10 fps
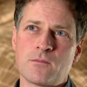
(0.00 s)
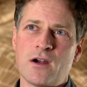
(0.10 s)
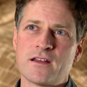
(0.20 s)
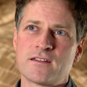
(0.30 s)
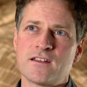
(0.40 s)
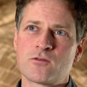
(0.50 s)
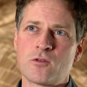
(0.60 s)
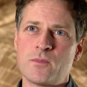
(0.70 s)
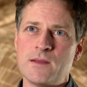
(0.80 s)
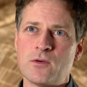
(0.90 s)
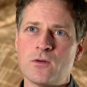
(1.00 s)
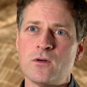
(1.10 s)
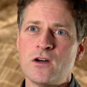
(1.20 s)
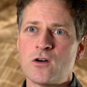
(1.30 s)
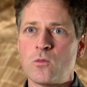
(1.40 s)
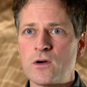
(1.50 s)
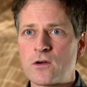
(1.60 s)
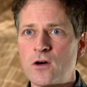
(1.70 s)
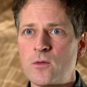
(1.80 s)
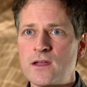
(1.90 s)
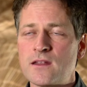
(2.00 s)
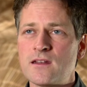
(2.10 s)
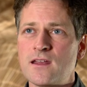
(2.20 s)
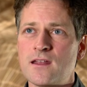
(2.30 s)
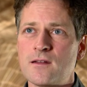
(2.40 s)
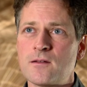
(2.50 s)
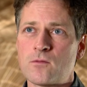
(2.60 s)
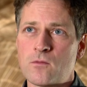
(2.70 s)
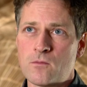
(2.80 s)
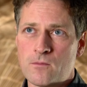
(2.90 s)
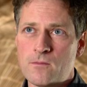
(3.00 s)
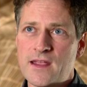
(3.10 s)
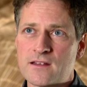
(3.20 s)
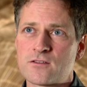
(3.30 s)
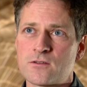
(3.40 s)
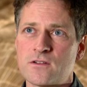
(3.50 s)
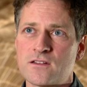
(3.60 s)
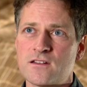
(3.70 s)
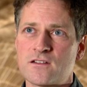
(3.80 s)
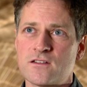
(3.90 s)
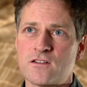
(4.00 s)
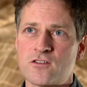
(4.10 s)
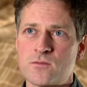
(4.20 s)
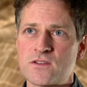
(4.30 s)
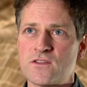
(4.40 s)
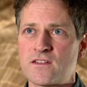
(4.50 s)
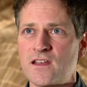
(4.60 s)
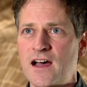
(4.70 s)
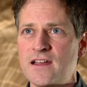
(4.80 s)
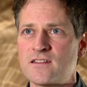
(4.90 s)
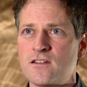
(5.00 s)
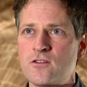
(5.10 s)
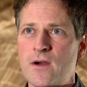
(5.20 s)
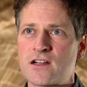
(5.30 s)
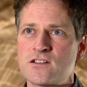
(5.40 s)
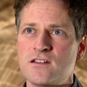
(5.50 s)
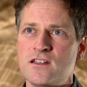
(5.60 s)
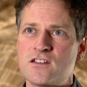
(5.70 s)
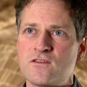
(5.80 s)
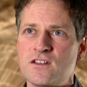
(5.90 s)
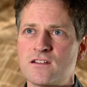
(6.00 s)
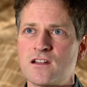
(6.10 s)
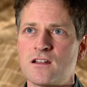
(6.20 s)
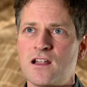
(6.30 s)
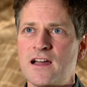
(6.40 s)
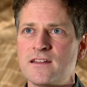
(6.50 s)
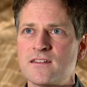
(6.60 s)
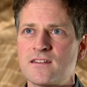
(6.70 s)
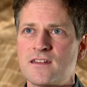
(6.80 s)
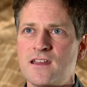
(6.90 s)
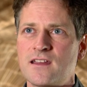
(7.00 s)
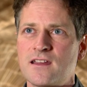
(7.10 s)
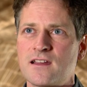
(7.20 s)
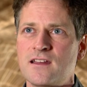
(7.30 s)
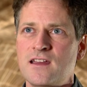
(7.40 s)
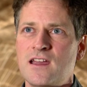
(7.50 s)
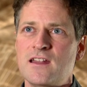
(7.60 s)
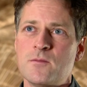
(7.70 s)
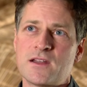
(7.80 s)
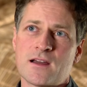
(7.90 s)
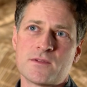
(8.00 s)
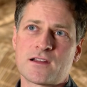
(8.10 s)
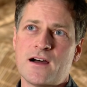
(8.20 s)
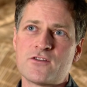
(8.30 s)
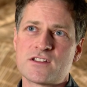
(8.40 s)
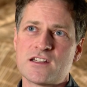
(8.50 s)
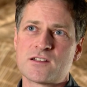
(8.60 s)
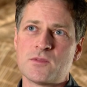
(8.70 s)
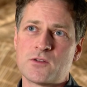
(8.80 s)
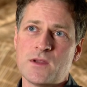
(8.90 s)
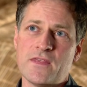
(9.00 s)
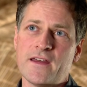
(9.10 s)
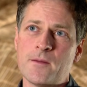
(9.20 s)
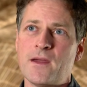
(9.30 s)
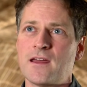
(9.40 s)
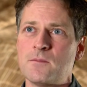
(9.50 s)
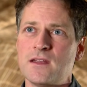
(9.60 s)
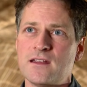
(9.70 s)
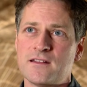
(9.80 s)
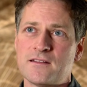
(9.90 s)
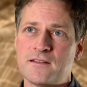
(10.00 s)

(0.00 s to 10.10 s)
process where people will go in and make certain decisions in terms of the size and the direction that each of these little lines is taking, and it becomes a conversation between them and me.